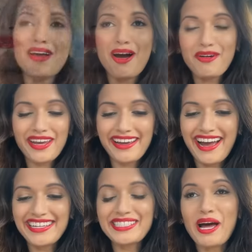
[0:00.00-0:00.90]
Okay
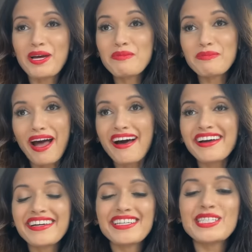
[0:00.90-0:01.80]
guys, I am
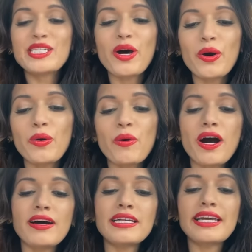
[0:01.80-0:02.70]
back. So
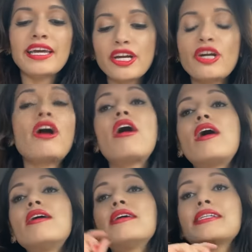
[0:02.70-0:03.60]
here
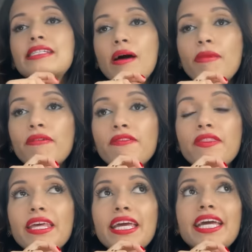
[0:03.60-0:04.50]
are some of
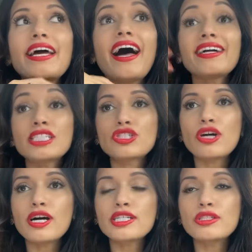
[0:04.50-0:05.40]
the
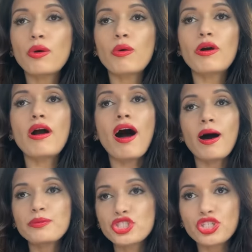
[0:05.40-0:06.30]
extras or
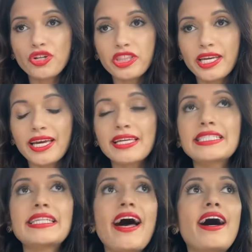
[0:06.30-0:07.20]
optional
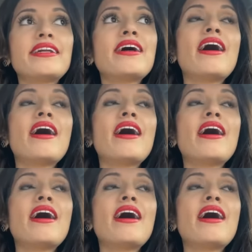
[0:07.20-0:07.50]
things that